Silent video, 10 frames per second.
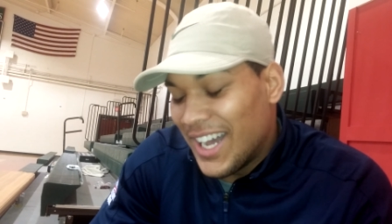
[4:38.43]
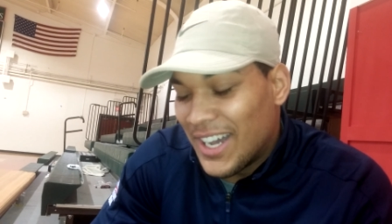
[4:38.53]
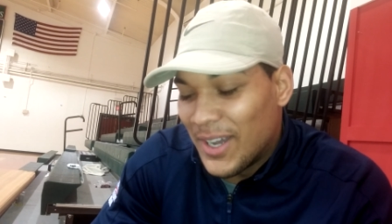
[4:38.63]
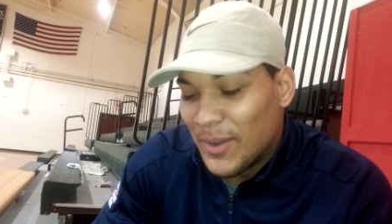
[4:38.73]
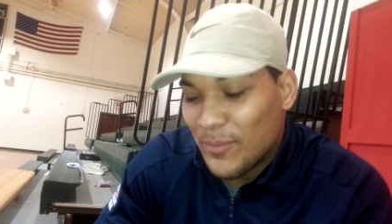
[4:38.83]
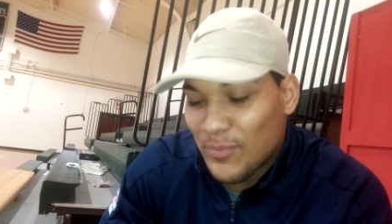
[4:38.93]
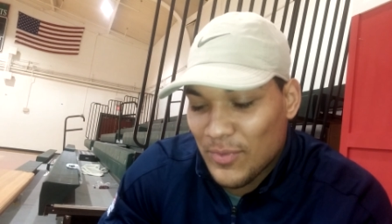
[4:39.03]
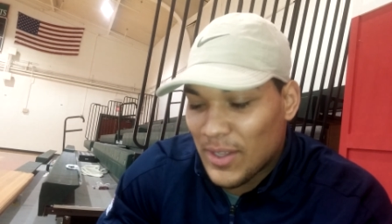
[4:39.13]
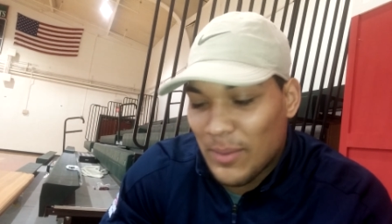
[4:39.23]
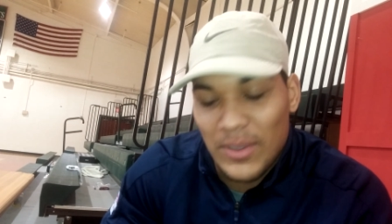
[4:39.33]
but um,
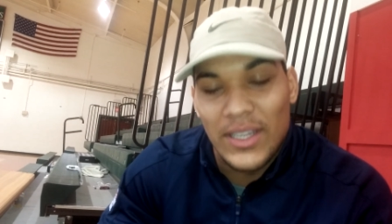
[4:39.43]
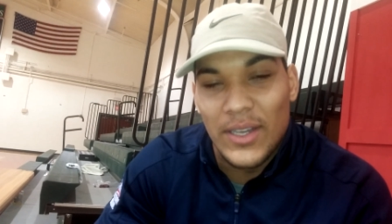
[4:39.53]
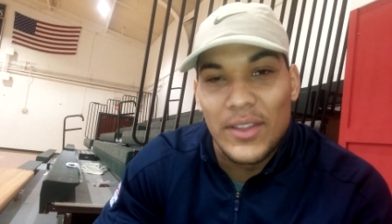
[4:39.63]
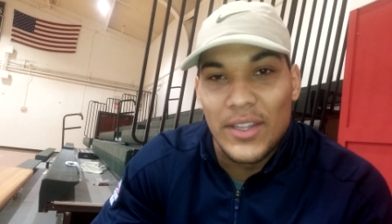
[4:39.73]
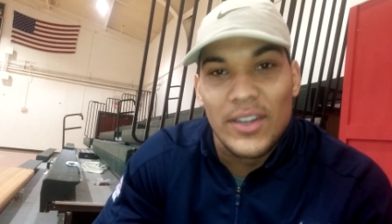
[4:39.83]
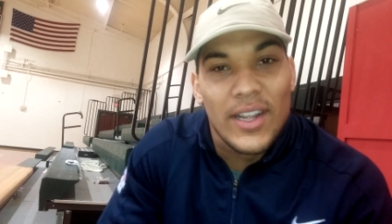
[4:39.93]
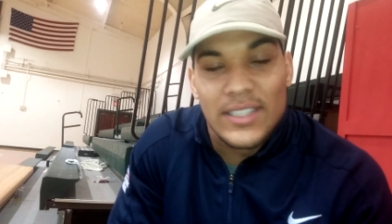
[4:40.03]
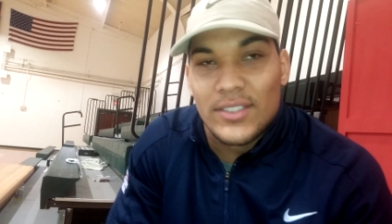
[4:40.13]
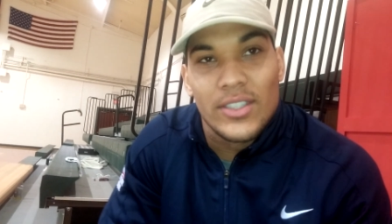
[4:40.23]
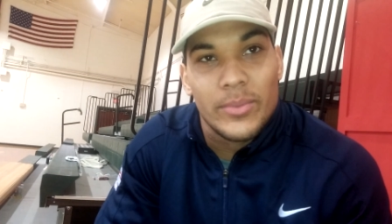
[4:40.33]
I'm getting healthier
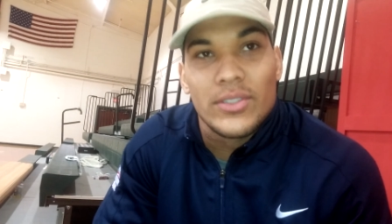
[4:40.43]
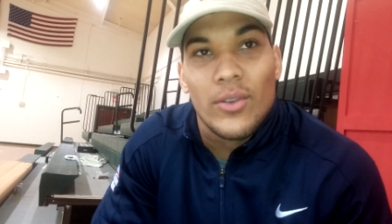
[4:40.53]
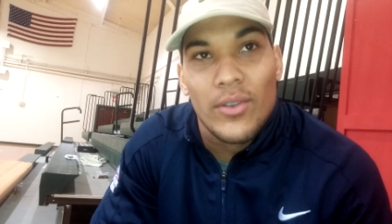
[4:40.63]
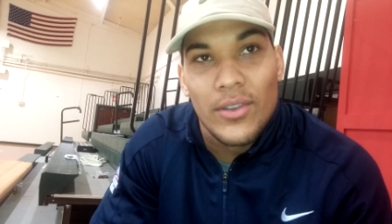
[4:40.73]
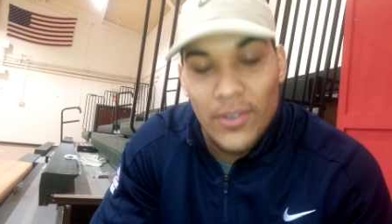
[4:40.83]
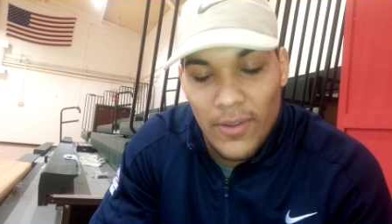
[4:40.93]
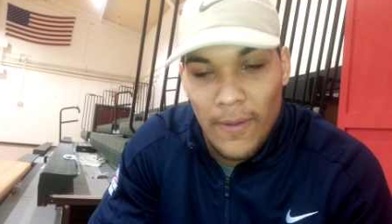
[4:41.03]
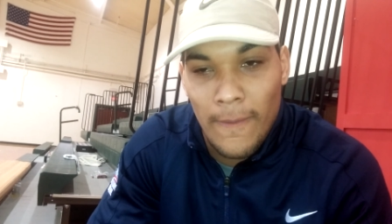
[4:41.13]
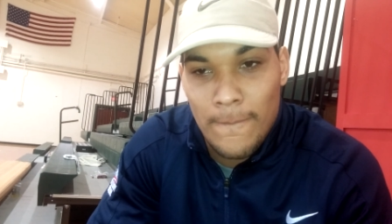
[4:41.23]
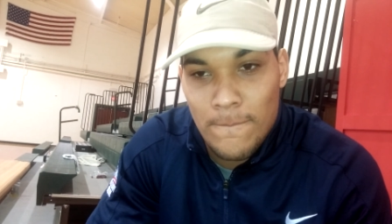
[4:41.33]
as the treatments go on.
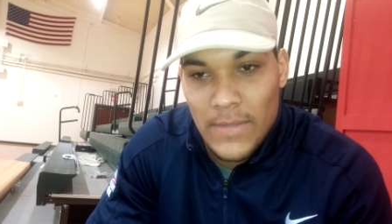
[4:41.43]
Uh-huh.